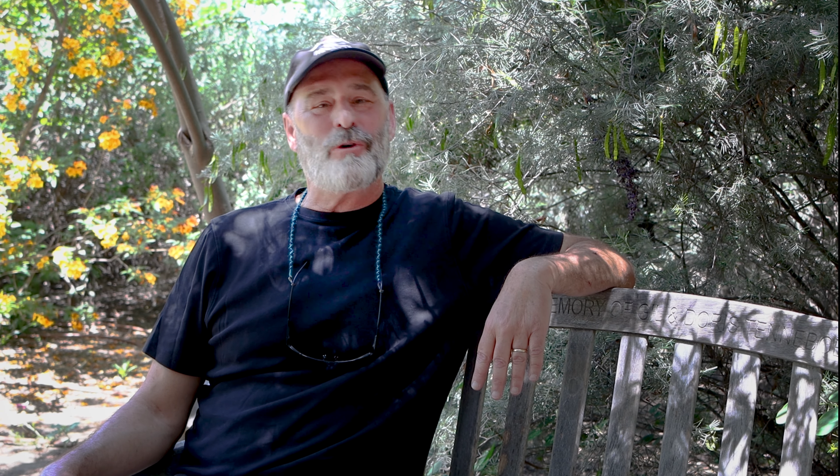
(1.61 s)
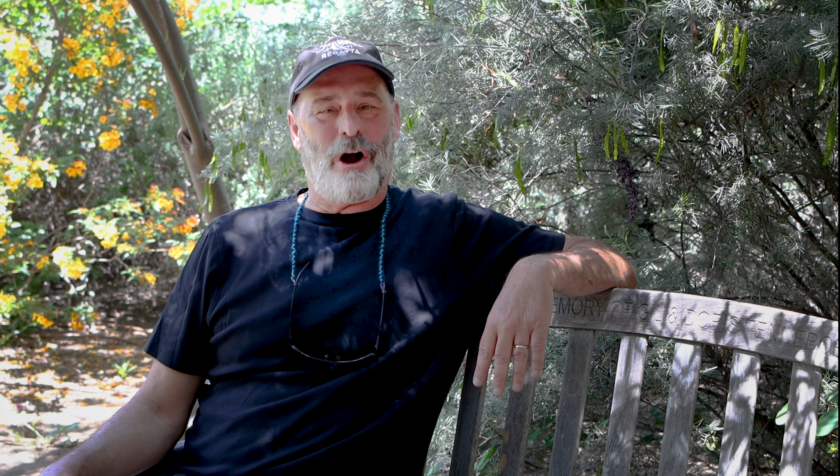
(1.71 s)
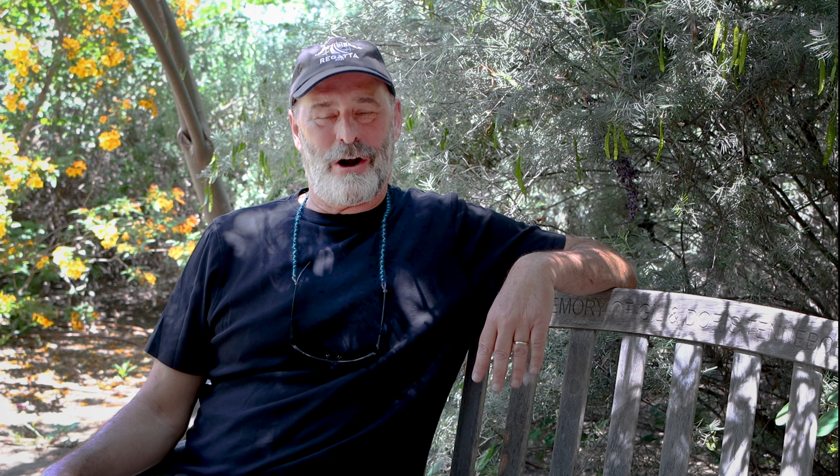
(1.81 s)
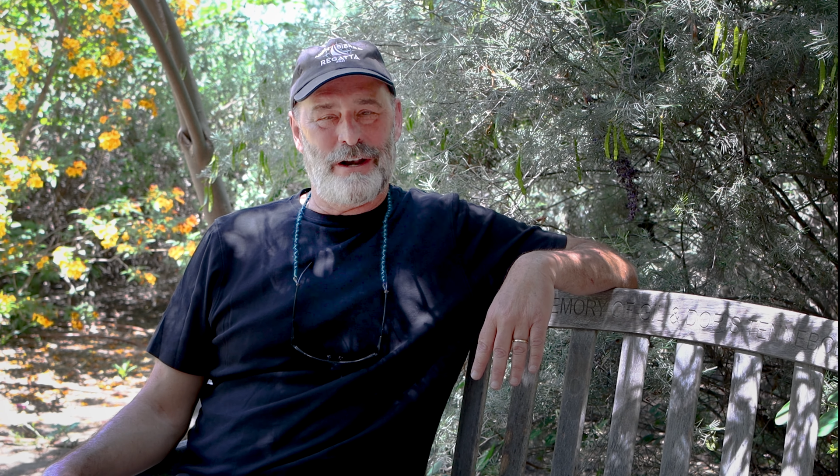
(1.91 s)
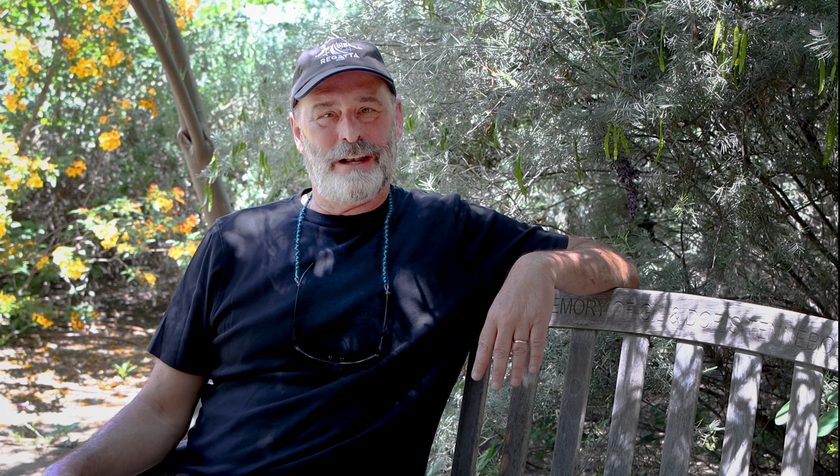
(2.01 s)

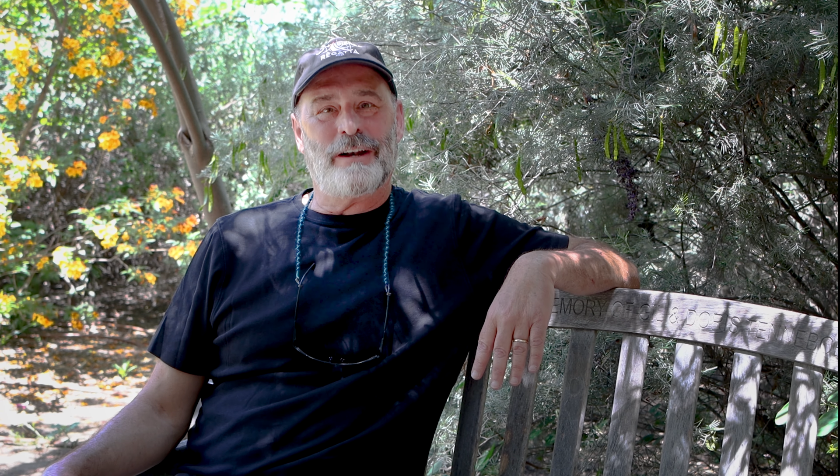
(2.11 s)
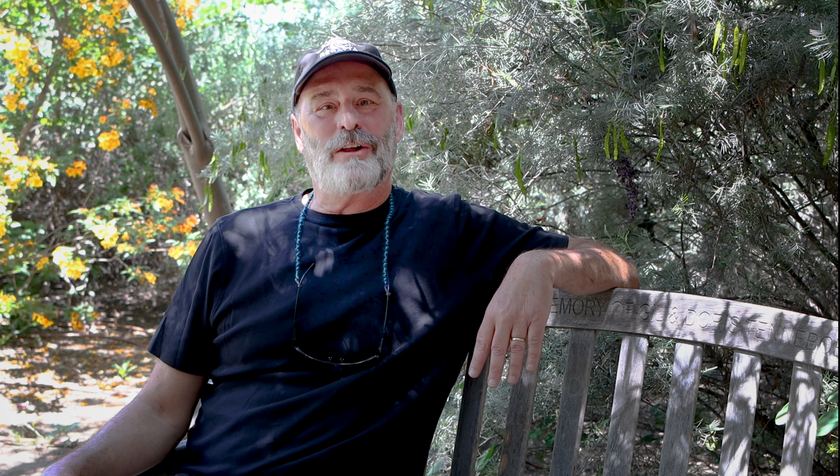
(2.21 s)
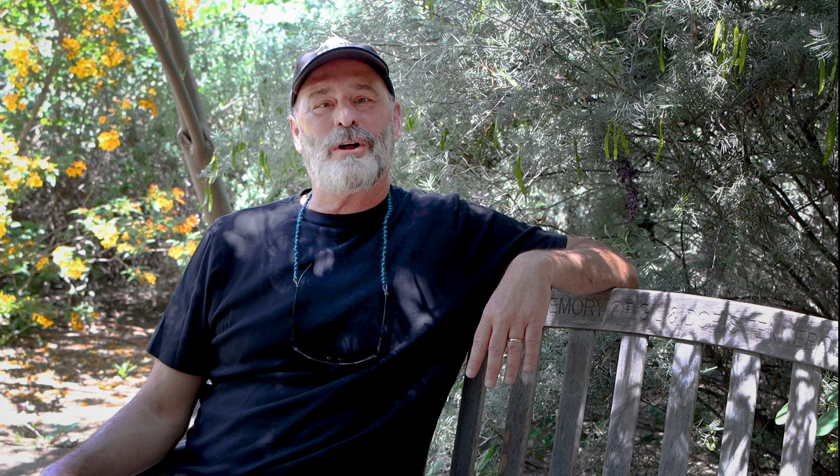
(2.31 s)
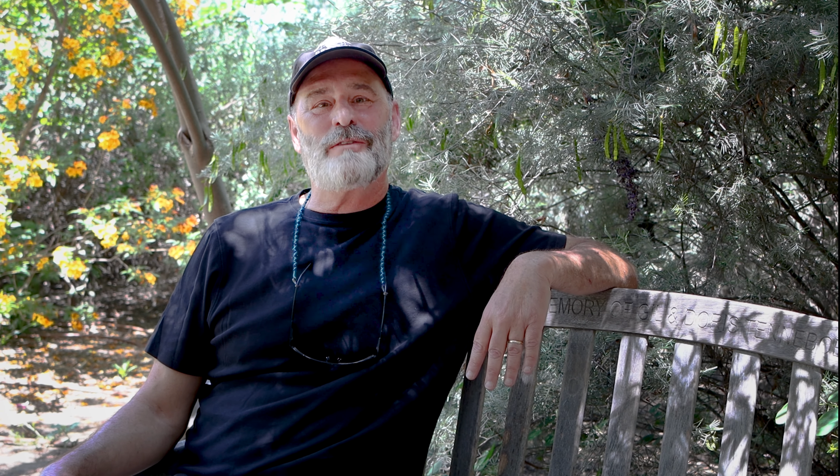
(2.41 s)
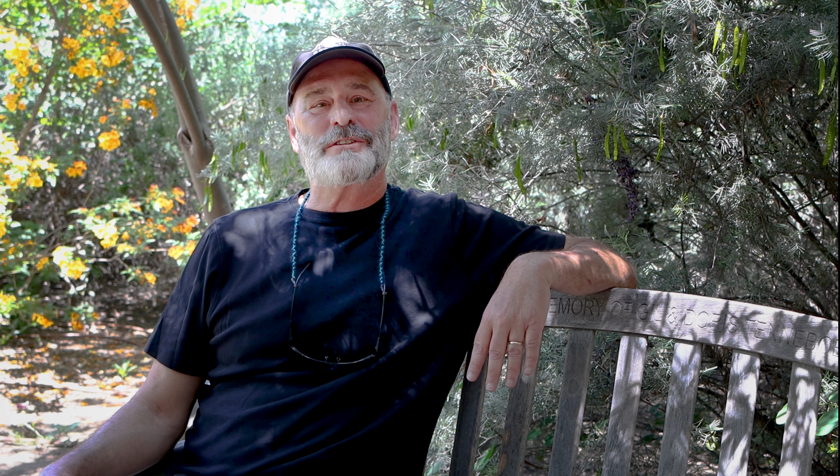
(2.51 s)
Garden in
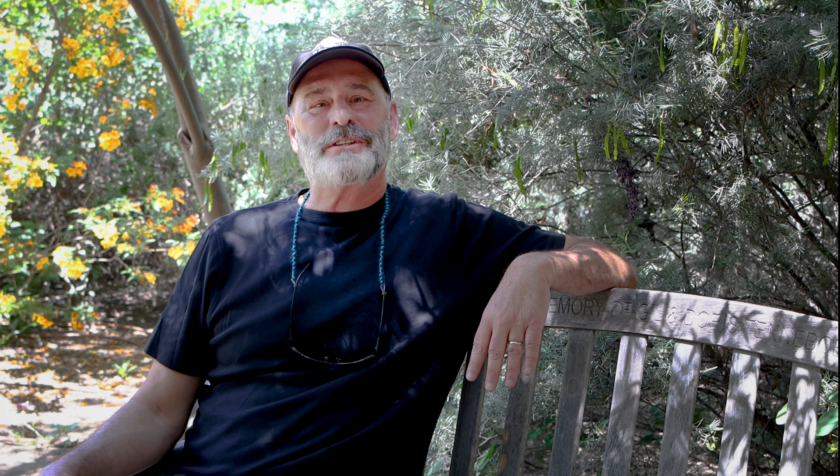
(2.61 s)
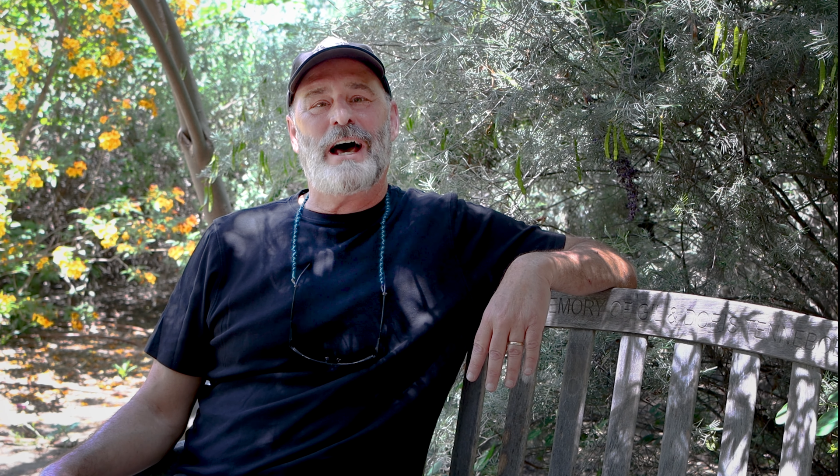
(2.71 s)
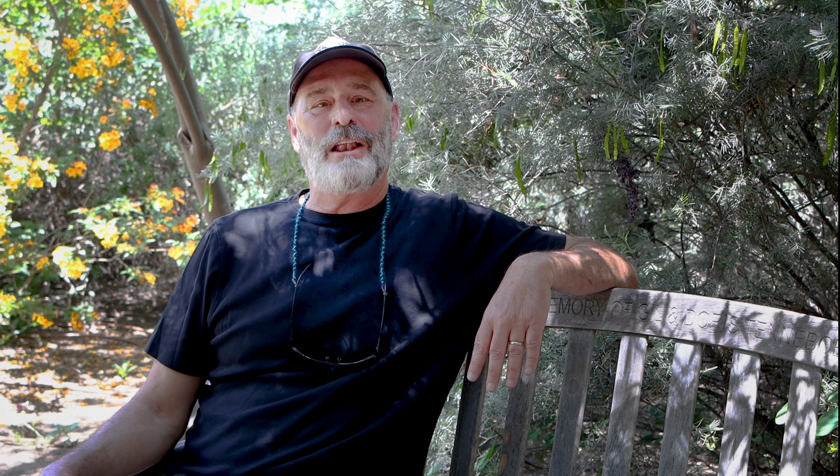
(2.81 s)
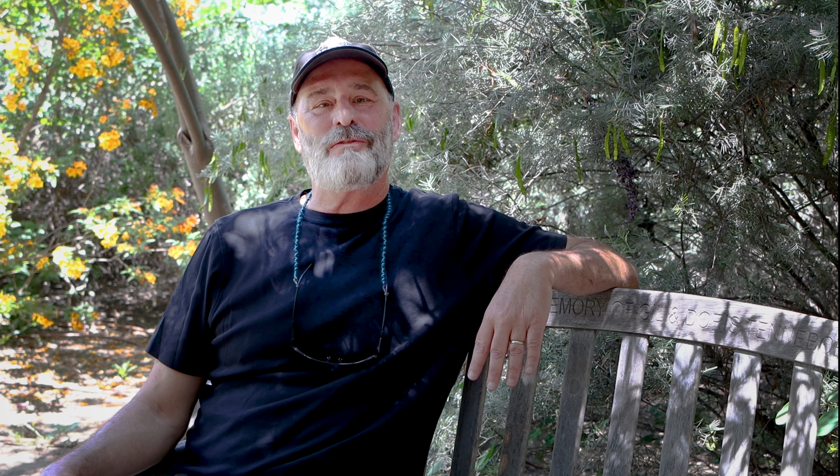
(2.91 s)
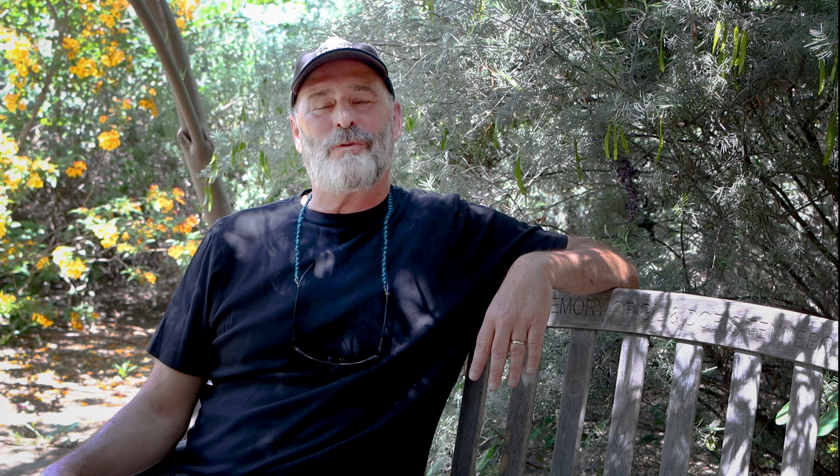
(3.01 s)
Clovis,
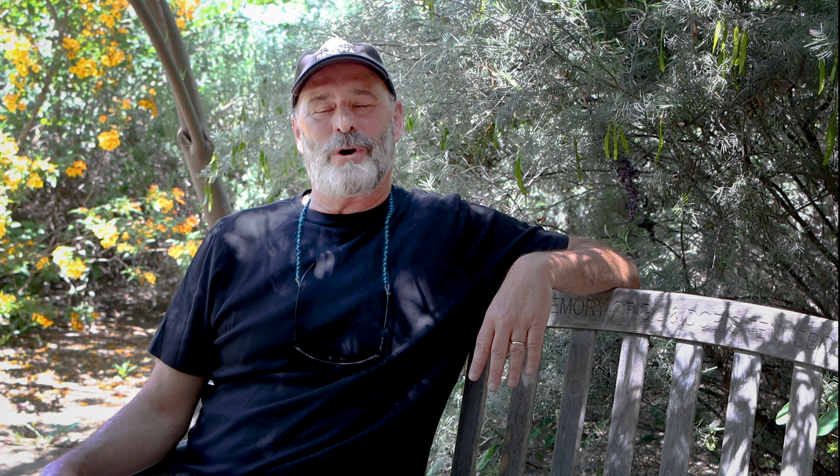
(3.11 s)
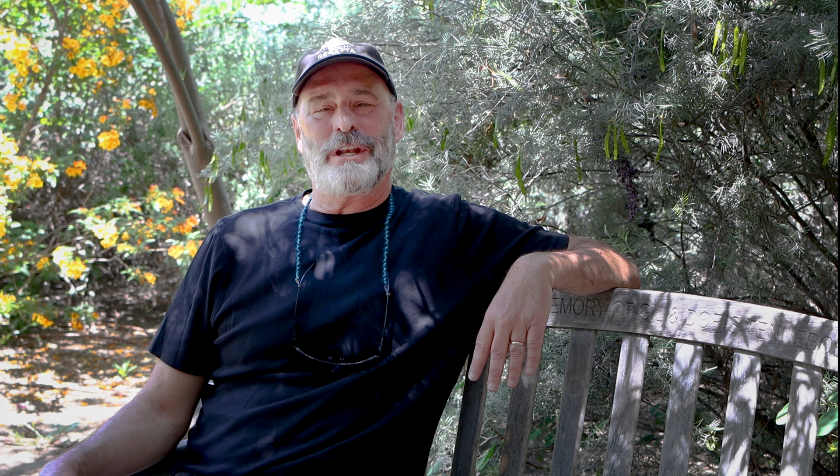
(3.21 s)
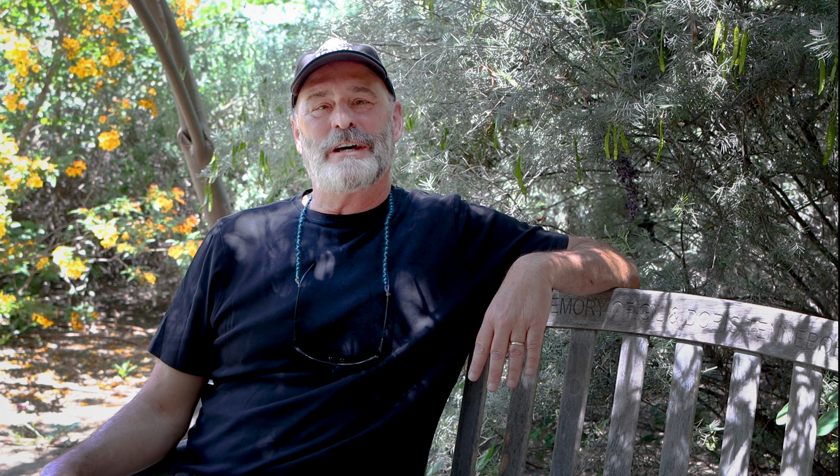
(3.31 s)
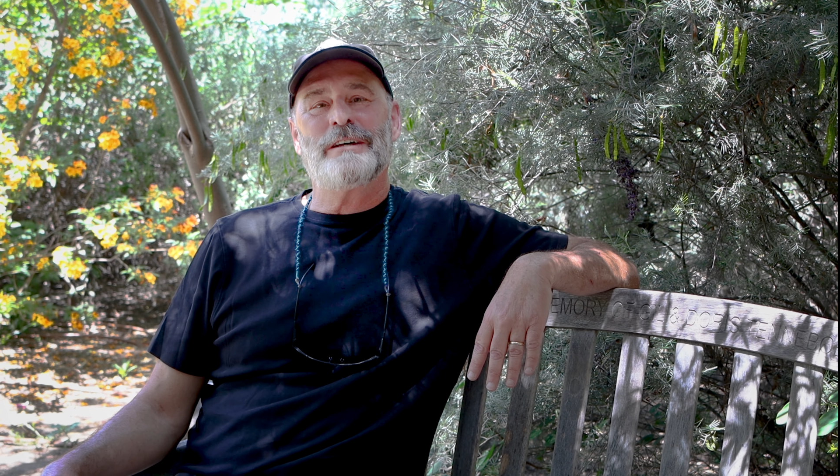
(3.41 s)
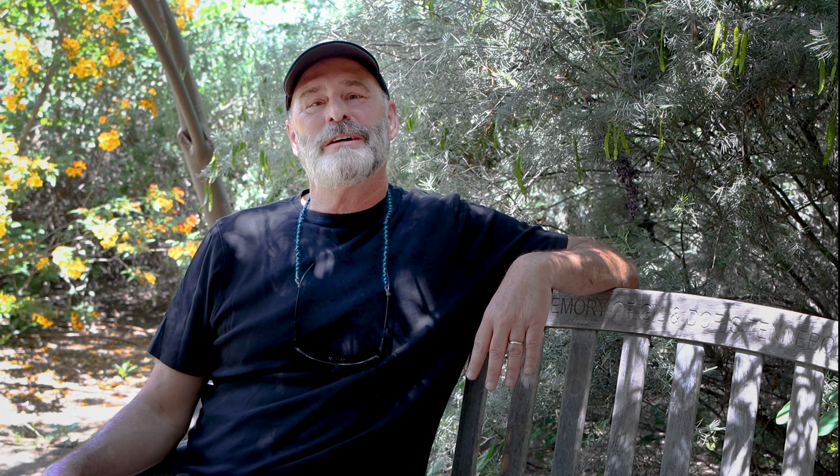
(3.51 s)

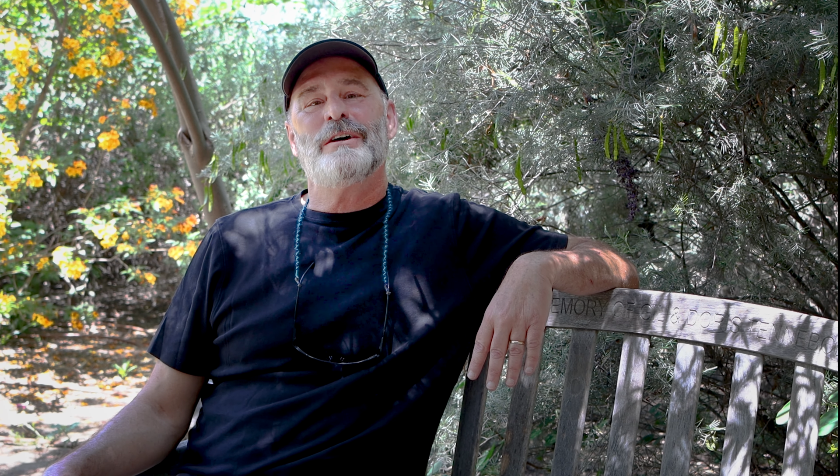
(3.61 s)
California,